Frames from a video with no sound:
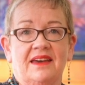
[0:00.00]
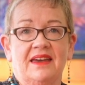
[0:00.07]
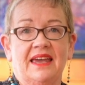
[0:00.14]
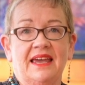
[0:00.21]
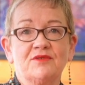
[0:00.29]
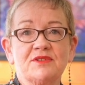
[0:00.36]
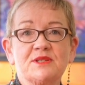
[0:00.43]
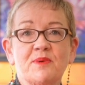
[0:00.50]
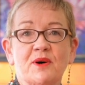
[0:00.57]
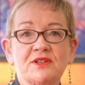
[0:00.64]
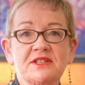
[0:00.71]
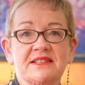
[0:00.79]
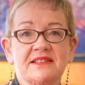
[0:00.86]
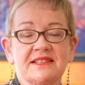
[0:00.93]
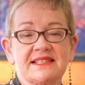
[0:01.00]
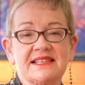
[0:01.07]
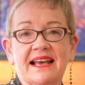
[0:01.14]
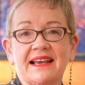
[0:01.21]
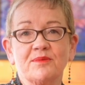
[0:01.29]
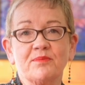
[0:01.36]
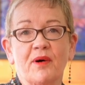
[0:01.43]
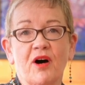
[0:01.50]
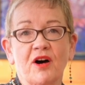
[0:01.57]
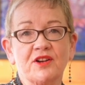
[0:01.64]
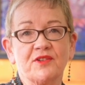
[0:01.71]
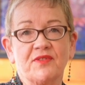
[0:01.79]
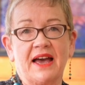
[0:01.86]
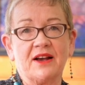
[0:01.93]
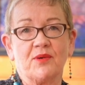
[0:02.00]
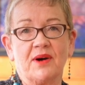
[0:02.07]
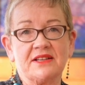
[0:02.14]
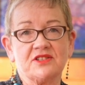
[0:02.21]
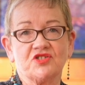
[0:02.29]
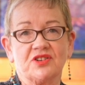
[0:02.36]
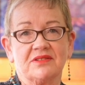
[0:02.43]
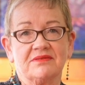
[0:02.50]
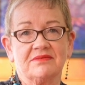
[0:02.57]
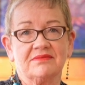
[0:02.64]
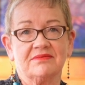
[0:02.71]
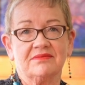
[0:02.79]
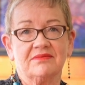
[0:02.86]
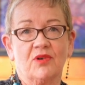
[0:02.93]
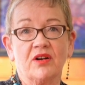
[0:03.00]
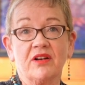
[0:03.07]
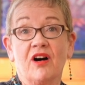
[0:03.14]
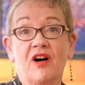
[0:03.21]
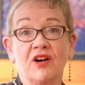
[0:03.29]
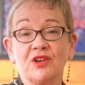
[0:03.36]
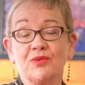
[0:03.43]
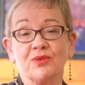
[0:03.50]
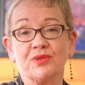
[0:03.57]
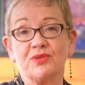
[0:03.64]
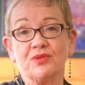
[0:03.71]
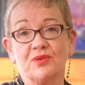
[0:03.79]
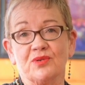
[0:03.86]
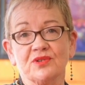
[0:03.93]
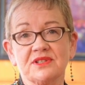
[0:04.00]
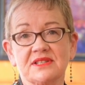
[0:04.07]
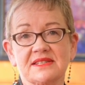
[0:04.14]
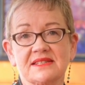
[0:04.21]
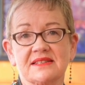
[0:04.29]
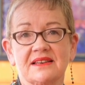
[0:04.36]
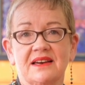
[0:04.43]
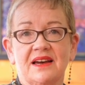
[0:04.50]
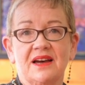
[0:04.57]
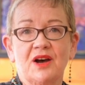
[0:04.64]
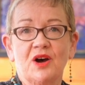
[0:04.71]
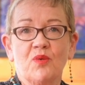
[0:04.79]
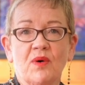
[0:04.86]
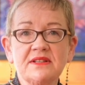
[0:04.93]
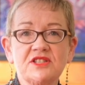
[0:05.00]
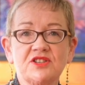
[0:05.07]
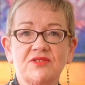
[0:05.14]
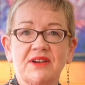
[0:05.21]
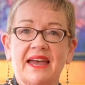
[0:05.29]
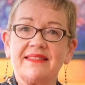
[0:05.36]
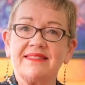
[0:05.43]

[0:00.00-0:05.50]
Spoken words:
in response to the second part of that question, what are your thoughts? Once you get